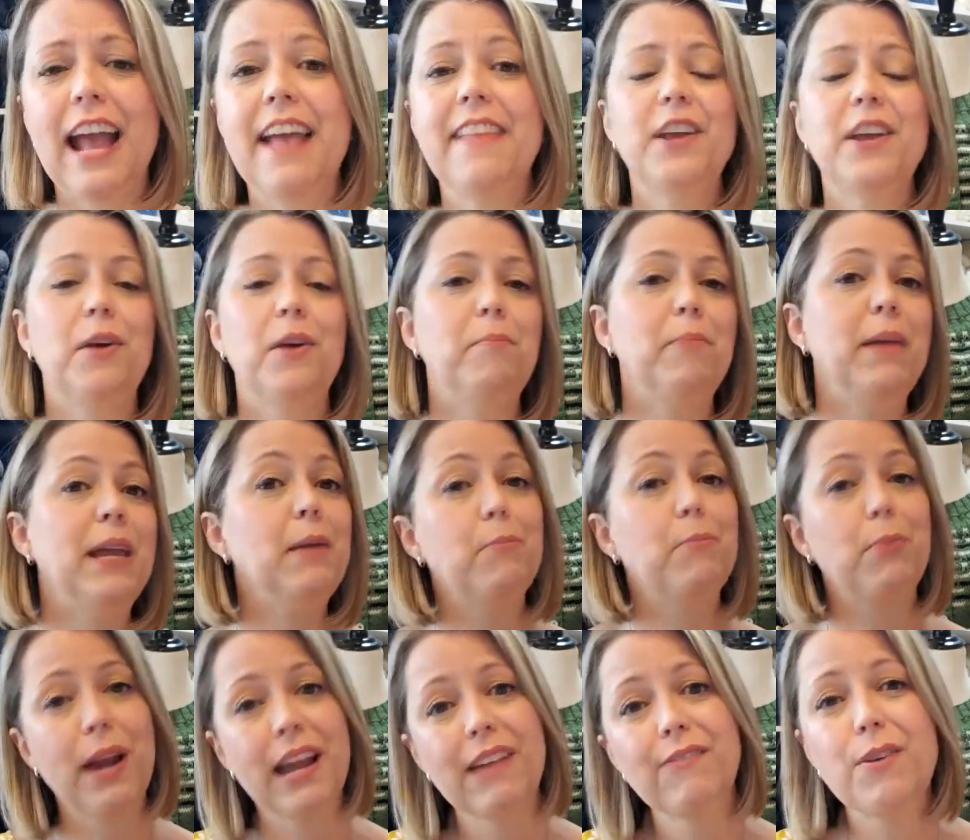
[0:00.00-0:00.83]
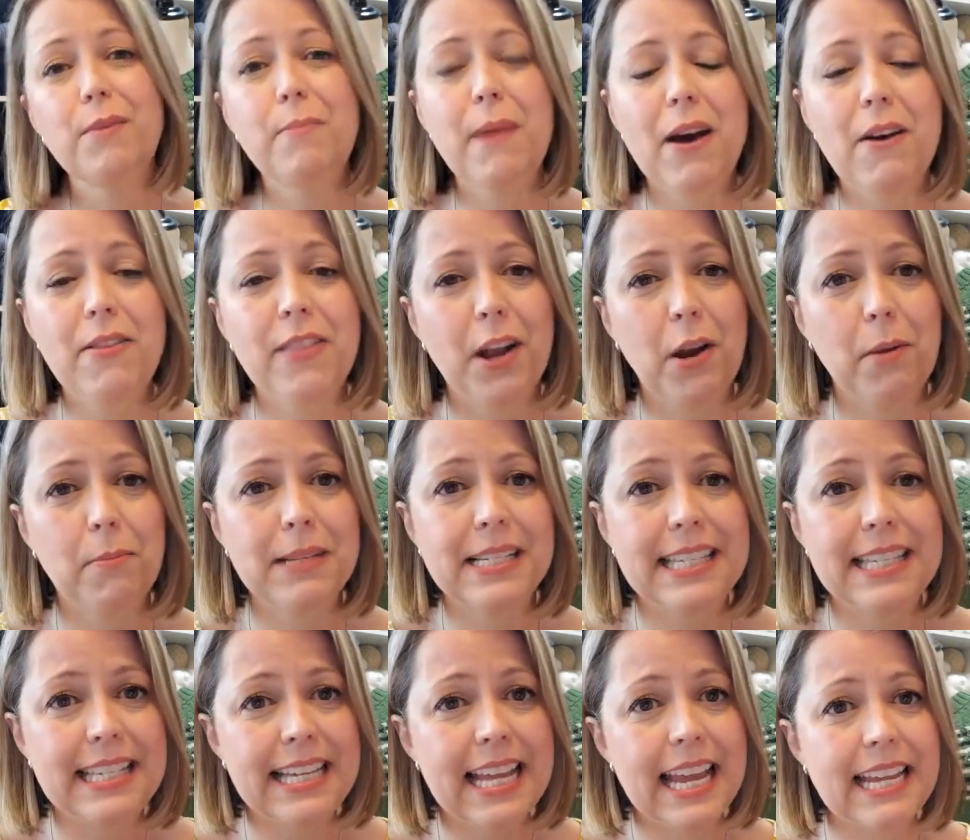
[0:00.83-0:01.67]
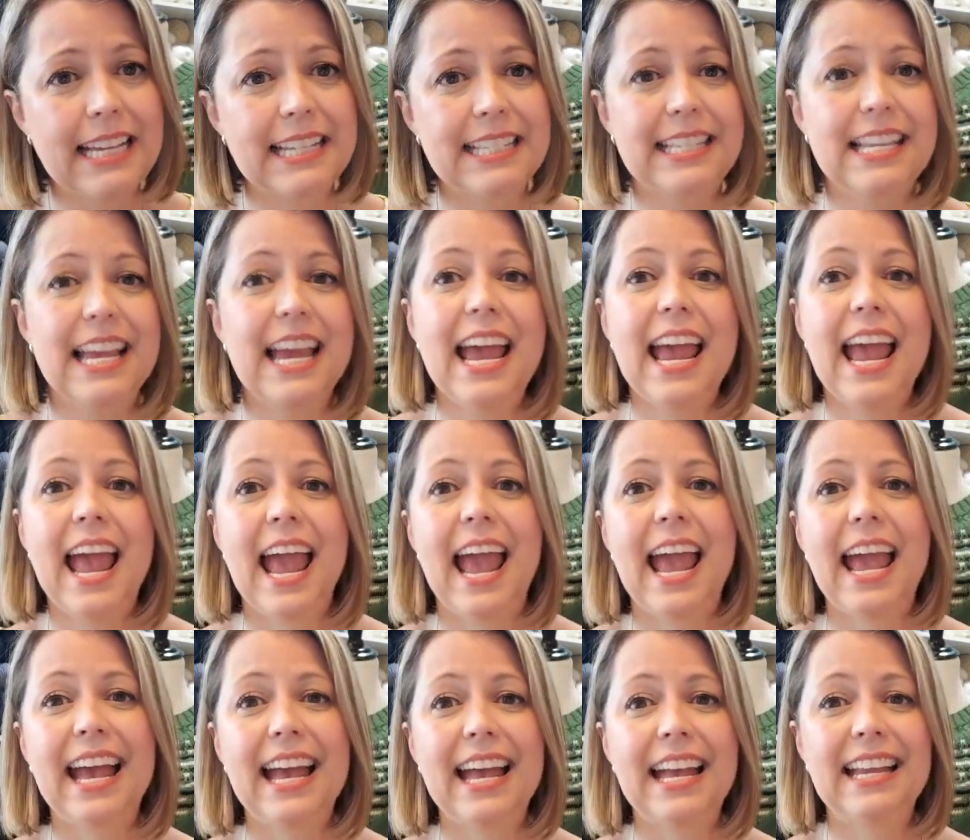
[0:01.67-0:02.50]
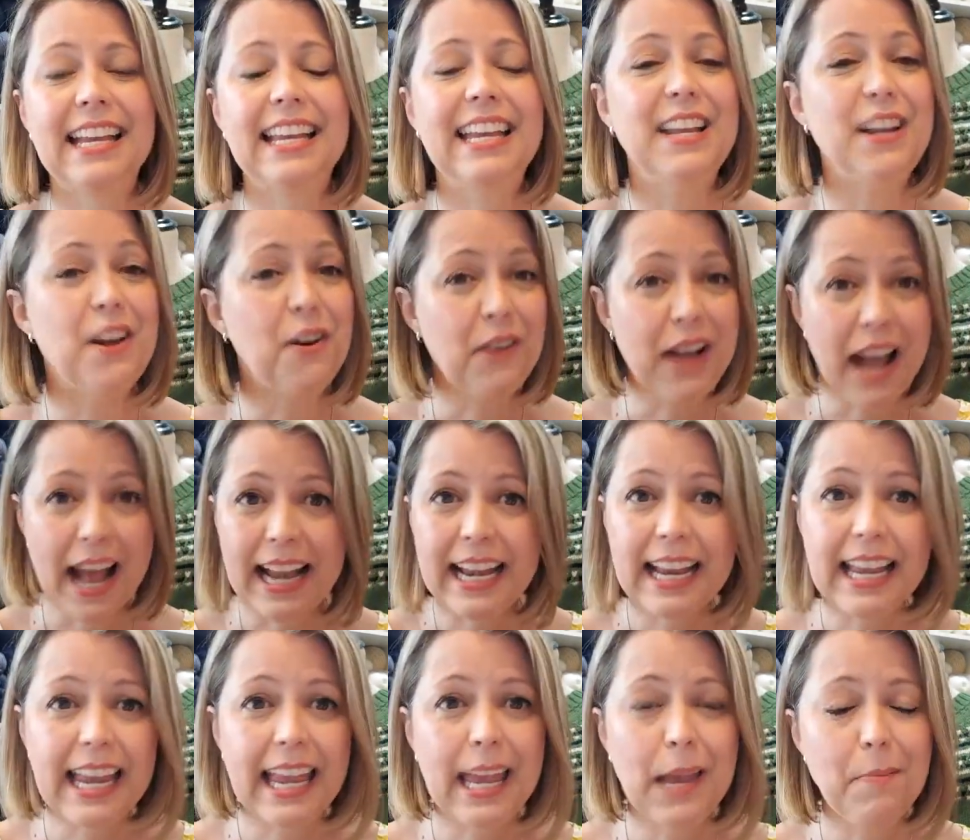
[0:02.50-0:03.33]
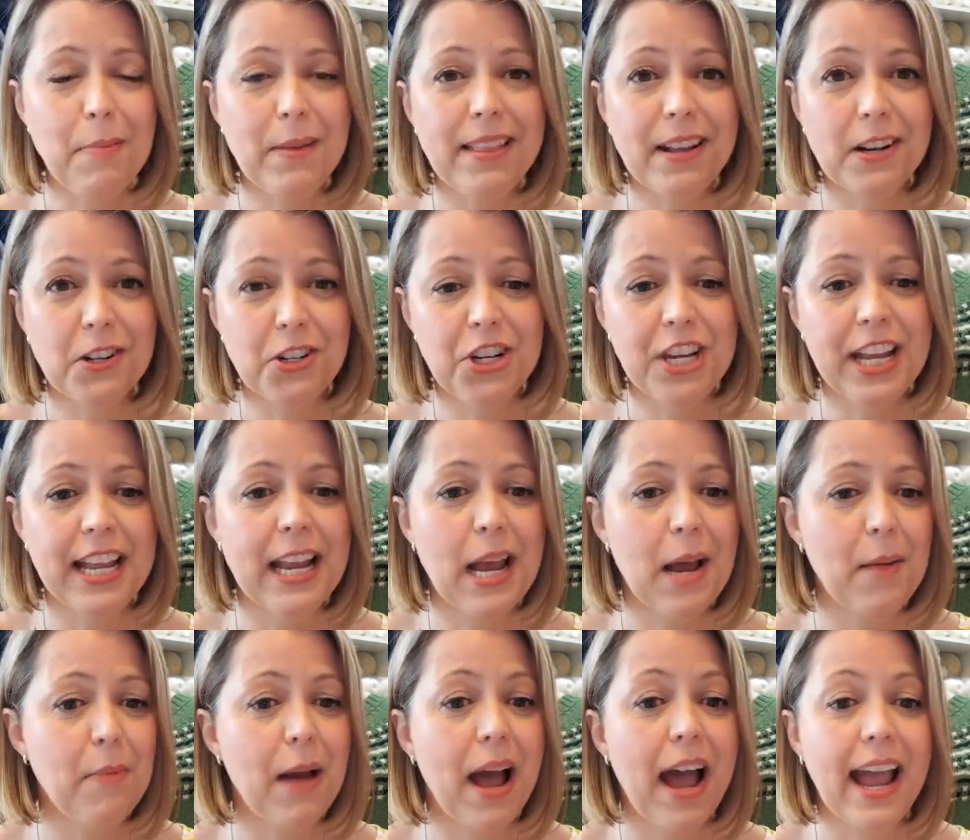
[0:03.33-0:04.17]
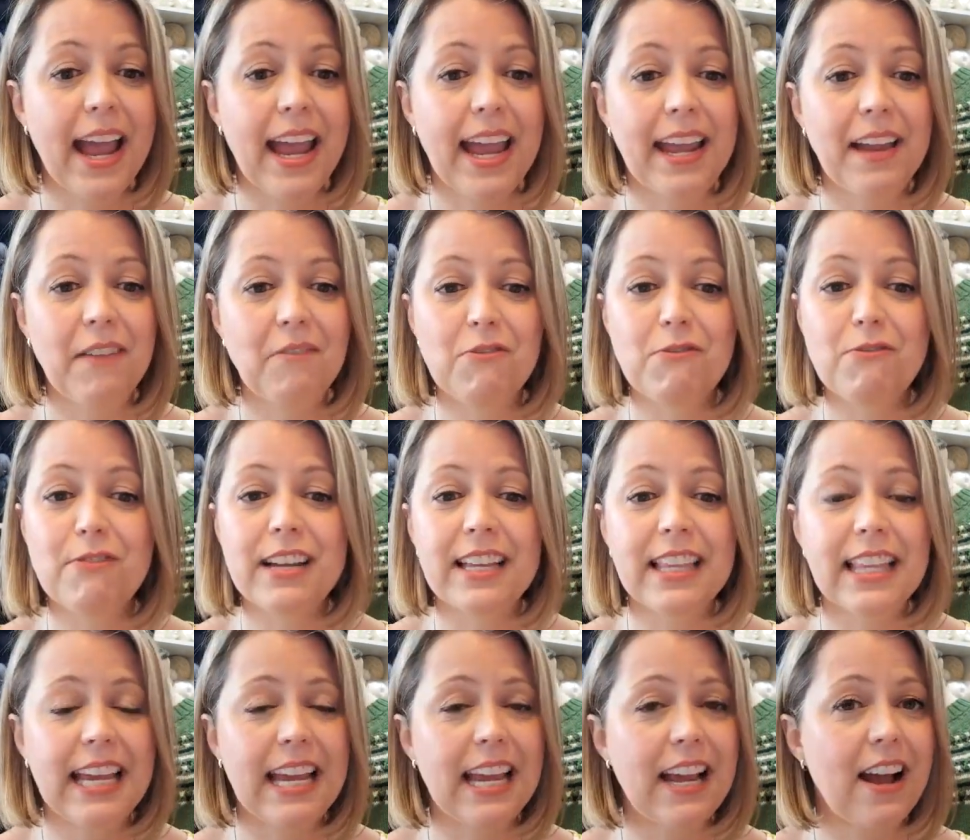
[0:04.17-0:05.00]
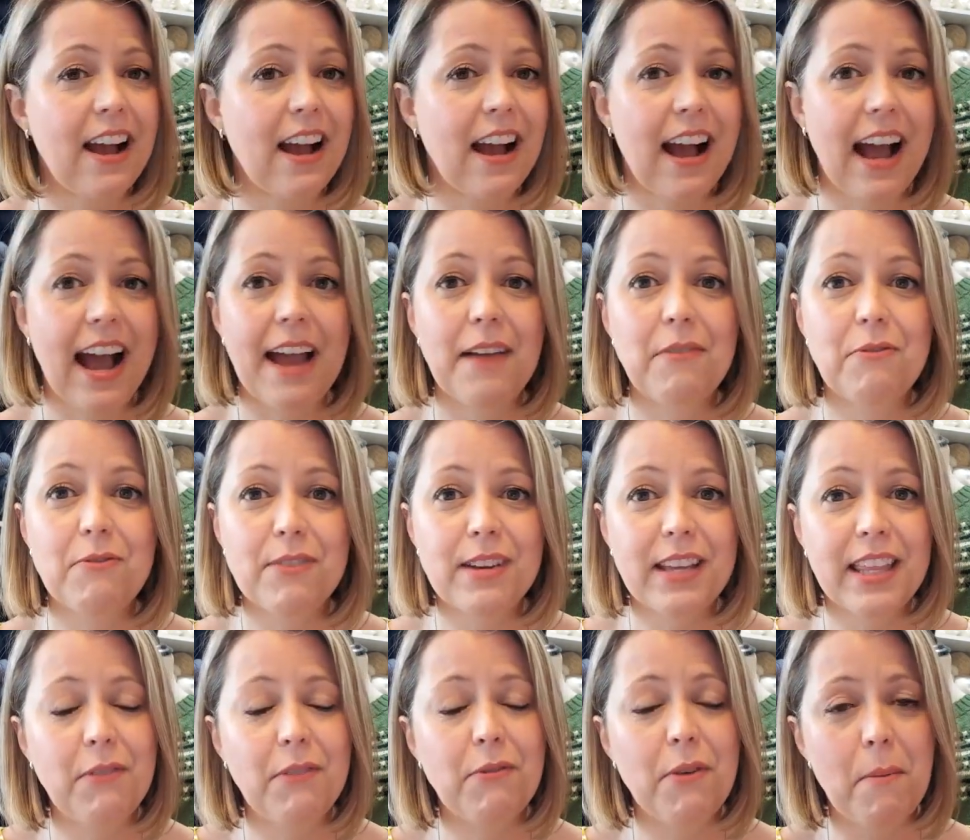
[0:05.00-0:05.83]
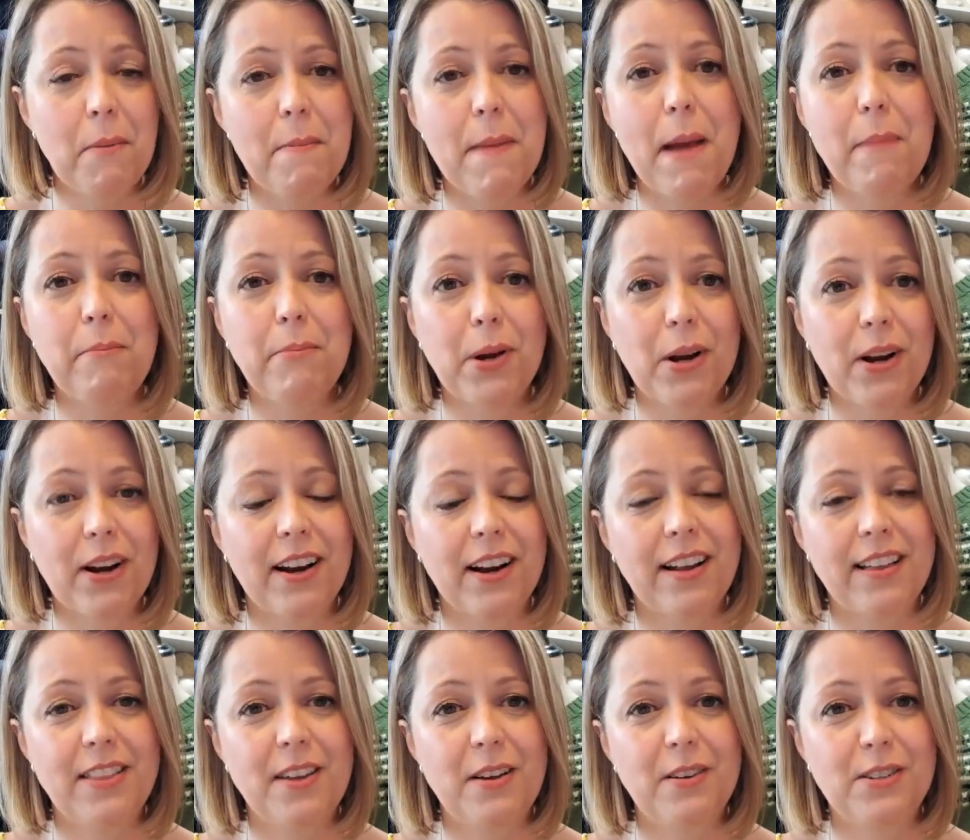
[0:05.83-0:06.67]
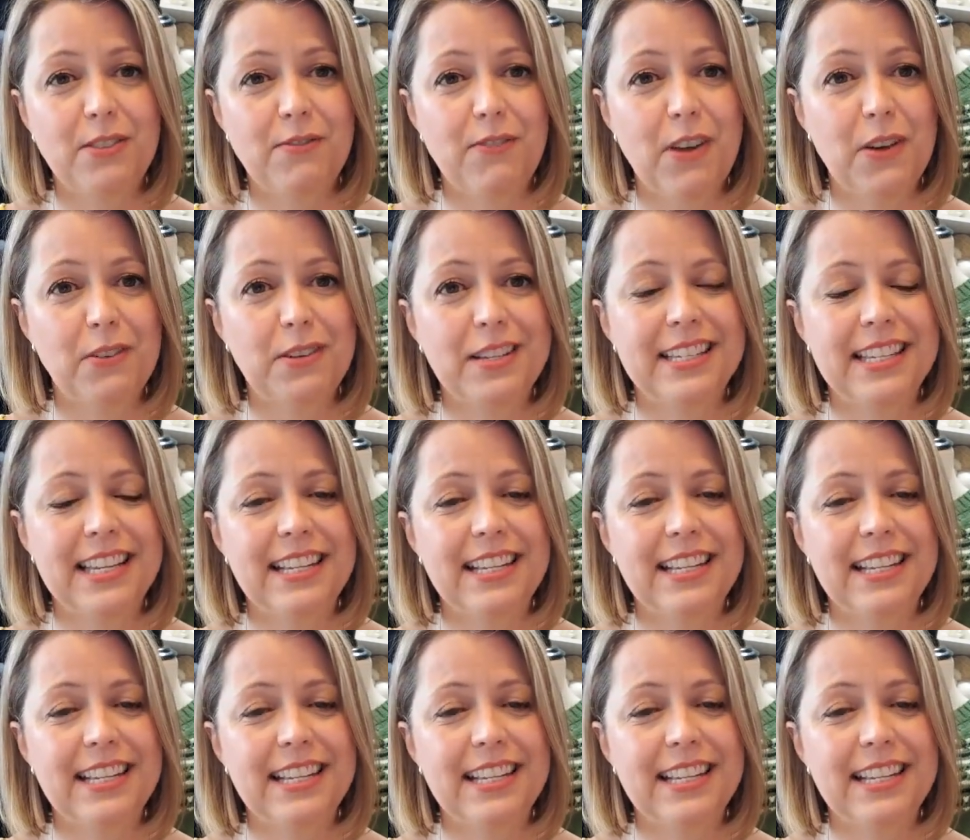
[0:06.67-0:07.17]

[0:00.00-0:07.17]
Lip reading: and they're being brave about their mistakes, and, you know, kind of keeping their chin up, I really remember those folks.